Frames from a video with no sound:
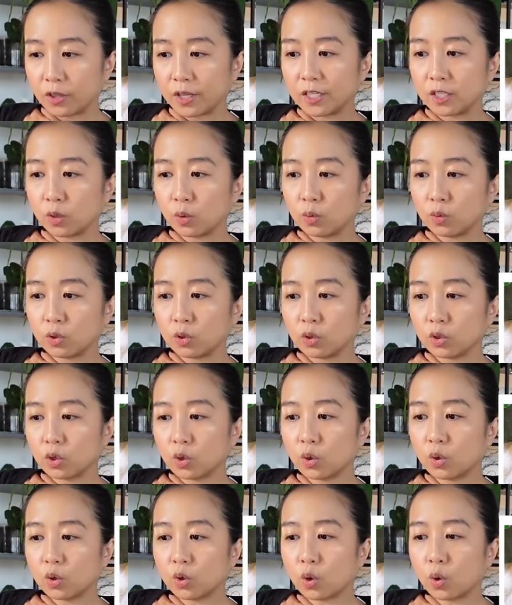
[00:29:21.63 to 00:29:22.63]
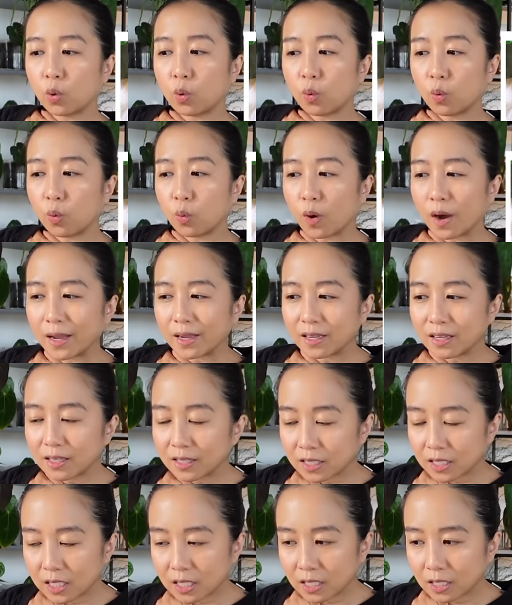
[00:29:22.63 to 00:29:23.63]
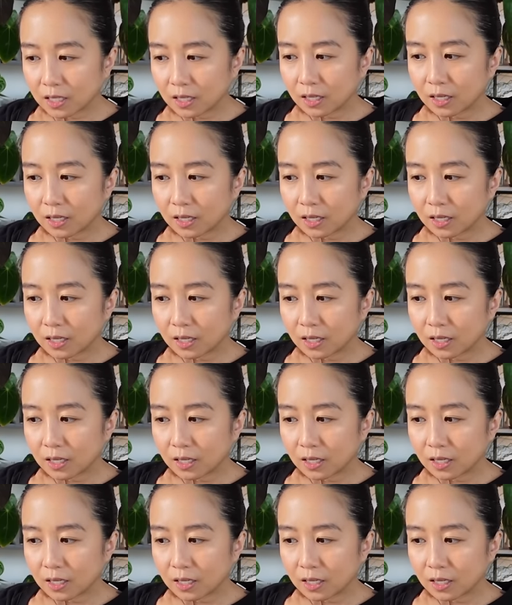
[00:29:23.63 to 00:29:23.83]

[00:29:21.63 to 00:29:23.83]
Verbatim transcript: They don't quite,